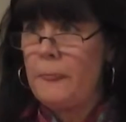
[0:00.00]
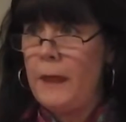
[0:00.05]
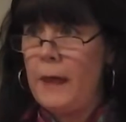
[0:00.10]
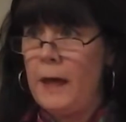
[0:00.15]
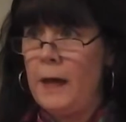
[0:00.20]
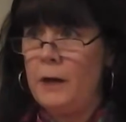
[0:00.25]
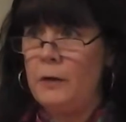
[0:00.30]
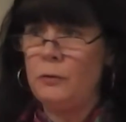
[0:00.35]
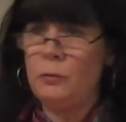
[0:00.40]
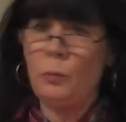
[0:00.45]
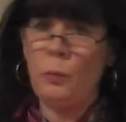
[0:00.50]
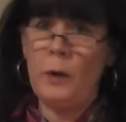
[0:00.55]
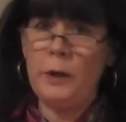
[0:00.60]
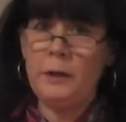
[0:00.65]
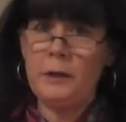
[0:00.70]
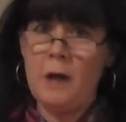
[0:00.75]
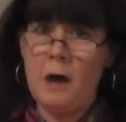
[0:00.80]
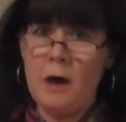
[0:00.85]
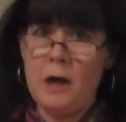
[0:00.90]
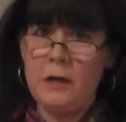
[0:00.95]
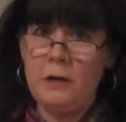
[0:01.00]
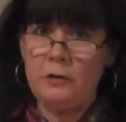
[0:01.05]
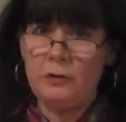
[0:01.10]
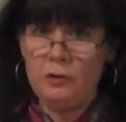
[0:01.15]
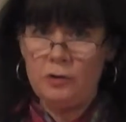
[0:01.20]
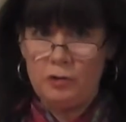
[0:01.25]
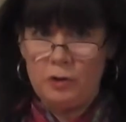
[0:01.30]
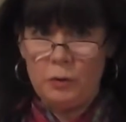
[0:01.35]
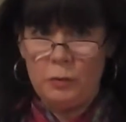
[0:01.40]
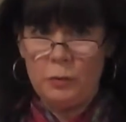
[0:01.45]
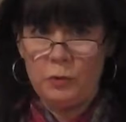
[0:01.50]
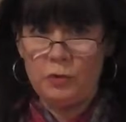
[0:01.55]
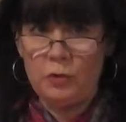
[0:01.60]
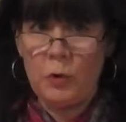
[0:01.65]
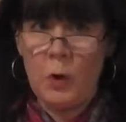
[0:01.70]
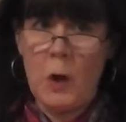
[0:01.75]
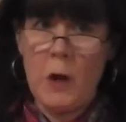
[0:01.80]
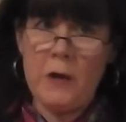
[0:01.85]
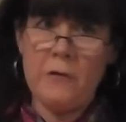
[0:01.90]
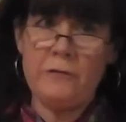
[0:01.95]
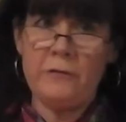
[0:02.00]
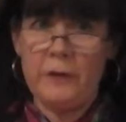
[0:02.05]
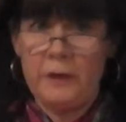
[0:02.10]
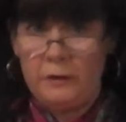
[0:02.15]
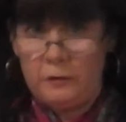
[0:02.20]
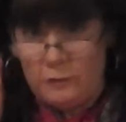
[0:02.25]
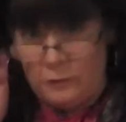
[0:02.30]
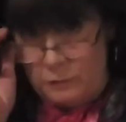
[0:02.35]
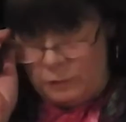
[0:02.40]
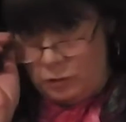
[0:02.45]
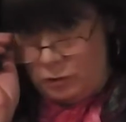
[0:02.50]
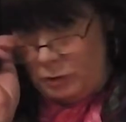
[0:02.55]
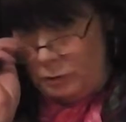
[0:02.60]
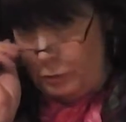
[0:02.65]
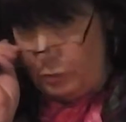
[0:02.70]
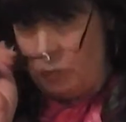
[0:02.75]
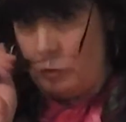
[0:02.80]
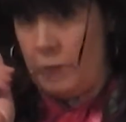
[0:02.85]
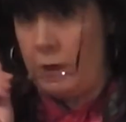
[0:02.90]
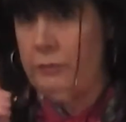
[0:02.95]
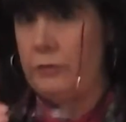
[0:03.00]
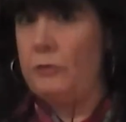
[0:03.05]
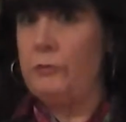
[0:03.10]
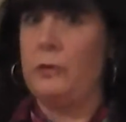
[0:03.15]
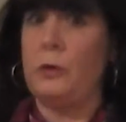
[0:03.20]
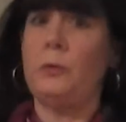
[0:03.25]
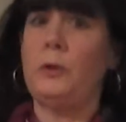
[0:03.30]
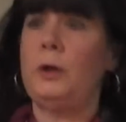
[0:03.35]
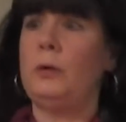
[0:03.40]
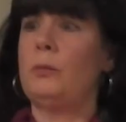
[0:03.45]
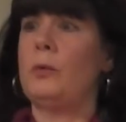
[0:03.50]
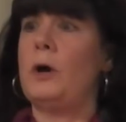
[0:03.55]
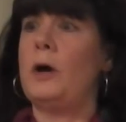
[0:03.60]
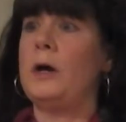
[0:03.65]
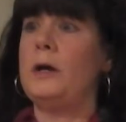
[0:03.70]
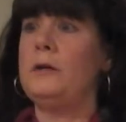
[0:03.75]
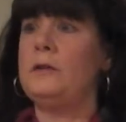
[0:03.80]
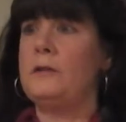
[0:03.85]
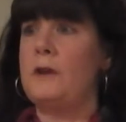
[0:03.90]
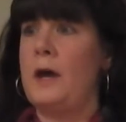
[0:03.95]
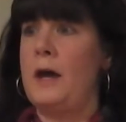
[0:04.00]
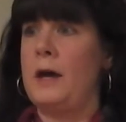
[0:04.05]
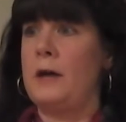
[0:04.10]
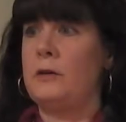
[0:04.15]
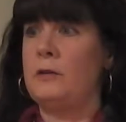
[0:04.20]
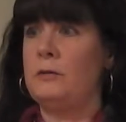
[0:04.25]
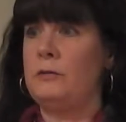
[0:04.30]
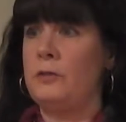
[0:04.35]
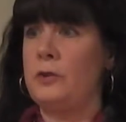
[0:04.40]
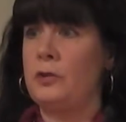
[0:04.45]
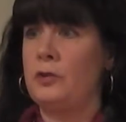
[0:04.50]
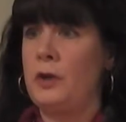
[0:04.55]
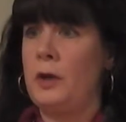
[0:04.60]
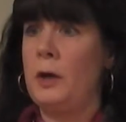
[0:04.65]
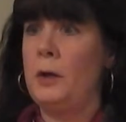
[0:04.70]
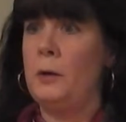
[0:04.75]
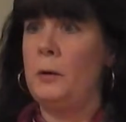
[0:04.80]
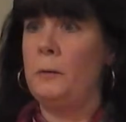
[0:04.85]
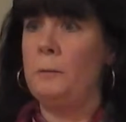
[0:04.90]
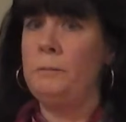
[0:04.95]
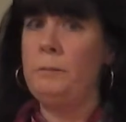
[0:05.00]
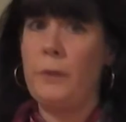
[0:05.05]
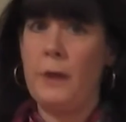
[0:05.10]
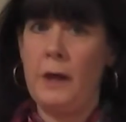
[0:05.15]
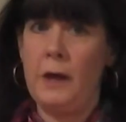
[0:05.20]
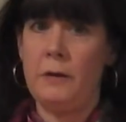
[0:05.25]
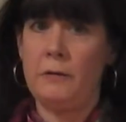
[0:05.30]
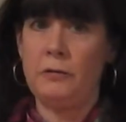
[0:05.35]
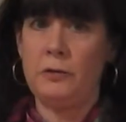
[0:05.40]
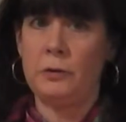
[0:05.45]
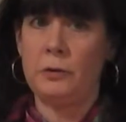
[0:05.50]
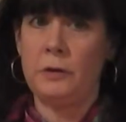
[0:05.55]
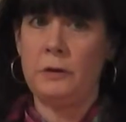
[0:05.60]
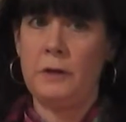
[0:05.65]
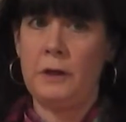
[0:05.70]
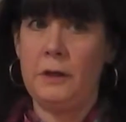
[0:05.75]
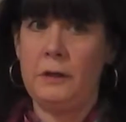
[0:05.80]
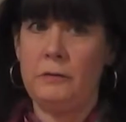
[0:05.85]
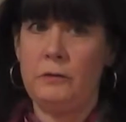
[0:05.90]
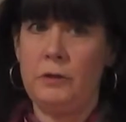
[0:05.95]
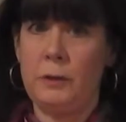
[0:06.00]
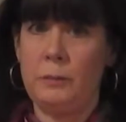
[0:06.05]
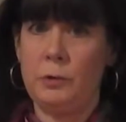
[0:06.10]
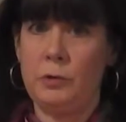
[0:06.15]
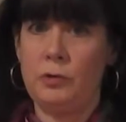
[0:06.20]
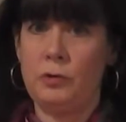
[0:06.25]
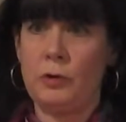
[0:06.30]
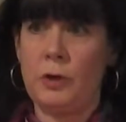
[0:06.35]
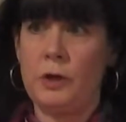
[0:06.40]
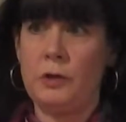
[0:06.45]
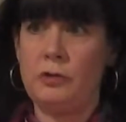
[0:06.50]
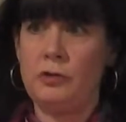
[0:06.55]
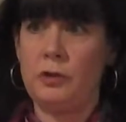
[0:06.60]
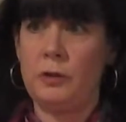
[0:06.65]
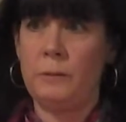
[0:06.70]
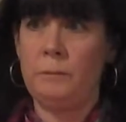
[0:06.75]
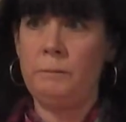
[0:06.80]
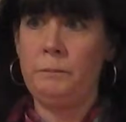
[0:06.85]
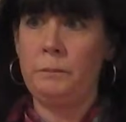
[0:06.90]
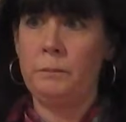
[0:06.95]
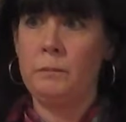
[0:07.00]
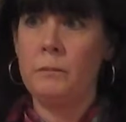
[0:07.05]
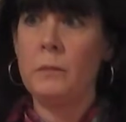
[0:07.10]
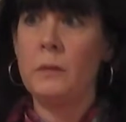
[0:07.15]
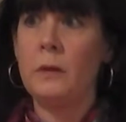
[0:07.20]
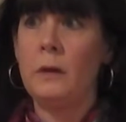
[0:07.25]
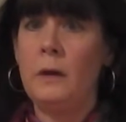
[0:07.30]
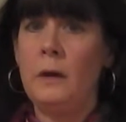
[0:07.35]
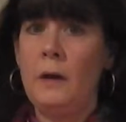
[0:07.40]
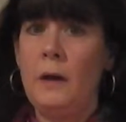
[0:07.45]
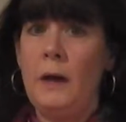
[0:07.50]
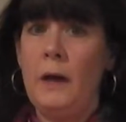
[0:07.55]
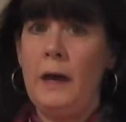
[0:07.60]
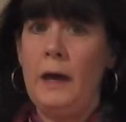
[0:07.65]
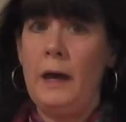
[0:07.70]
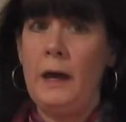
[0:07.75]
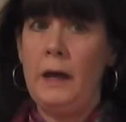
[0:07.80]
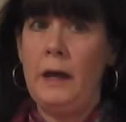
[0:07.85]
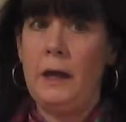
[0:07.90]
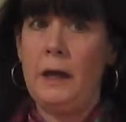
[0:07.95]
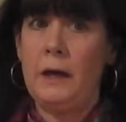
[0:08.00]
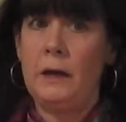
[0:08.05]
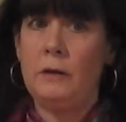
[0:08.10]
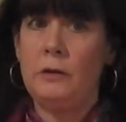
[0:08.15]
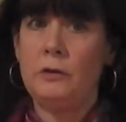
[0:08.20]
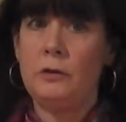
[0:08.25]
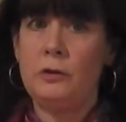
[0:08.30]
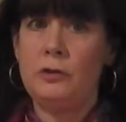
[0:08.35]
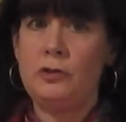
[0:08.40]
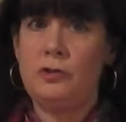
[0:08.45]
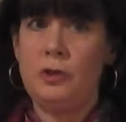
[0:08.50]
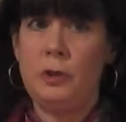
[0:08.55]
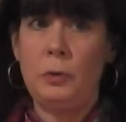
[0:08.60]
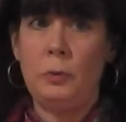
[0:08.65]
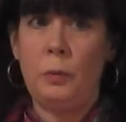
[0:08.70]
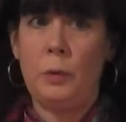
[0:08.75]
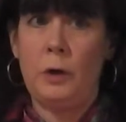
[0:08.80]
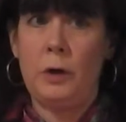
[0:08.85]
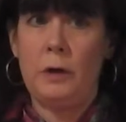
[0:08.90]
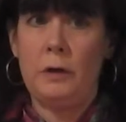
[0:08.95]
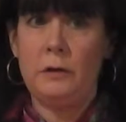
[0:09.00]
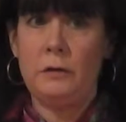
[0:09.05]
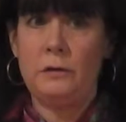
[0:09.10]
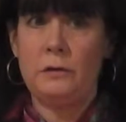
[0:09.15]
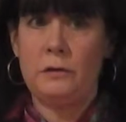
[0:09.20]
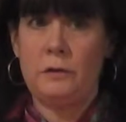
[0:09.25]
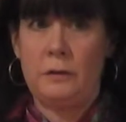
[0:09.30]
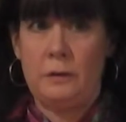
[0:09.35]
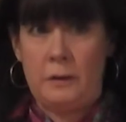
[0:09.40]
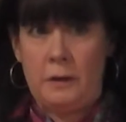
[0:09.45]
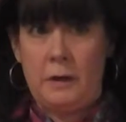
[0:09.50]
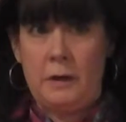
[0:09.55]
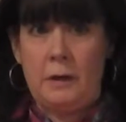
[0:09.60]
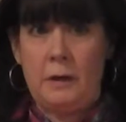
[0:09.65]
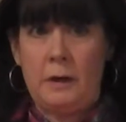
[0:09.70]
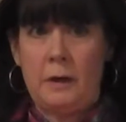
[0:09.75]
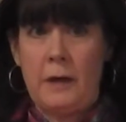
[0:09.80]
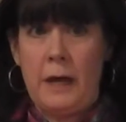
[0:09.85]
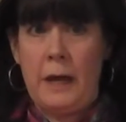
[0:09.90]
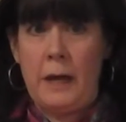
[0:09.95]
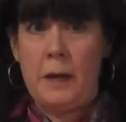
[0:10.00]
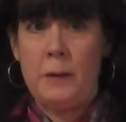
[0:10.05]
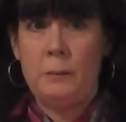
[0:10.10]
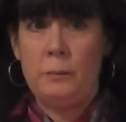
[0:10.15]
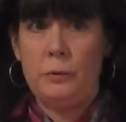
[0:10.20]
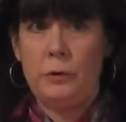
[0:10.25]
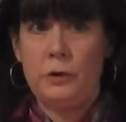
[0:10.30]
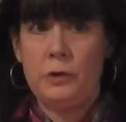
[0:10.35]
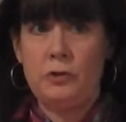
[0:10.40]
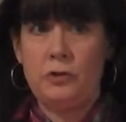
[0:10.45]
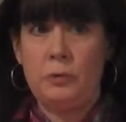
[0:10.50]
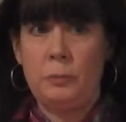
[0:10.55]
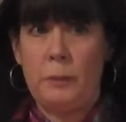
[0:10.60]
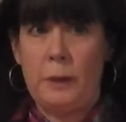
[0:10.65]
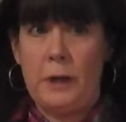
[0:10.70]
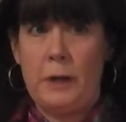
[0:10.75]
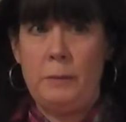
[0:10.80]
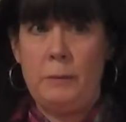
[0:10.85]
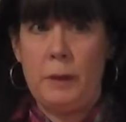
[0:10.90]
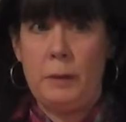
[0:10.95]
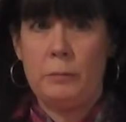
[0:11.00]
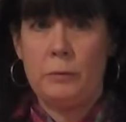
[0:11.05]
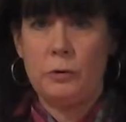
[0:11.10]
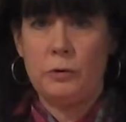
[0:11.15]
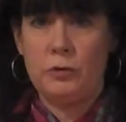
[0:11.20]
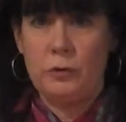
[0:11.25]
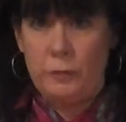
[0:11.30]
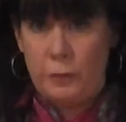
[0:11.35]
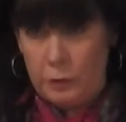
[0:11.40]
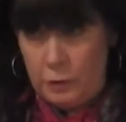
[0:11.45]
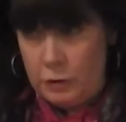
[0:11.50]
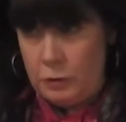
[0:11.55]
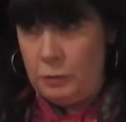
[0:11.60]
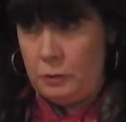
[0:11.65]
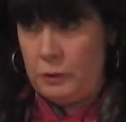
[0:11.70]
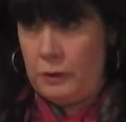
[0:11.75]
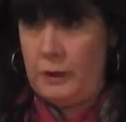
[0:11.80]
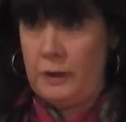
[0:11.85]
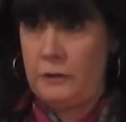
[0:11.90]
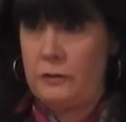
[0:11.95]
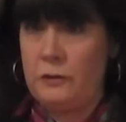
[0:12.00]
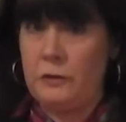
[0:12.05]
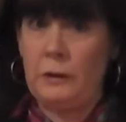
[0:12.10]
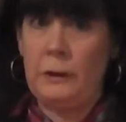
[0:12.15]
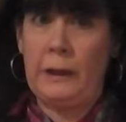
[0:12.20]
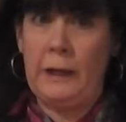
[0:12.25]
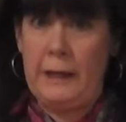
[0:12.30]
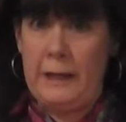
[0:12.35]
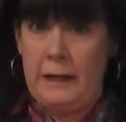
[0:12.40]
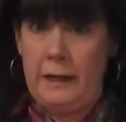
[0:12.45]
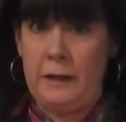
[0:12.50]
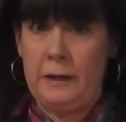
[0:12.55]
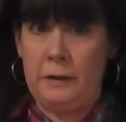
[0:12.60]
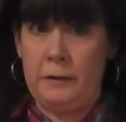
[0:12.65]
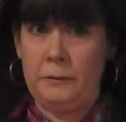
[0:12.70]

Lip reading: And one night she was driving voting rights activists home after a day of demonstration, and she was ambushed by members of the Ku Klux Klan.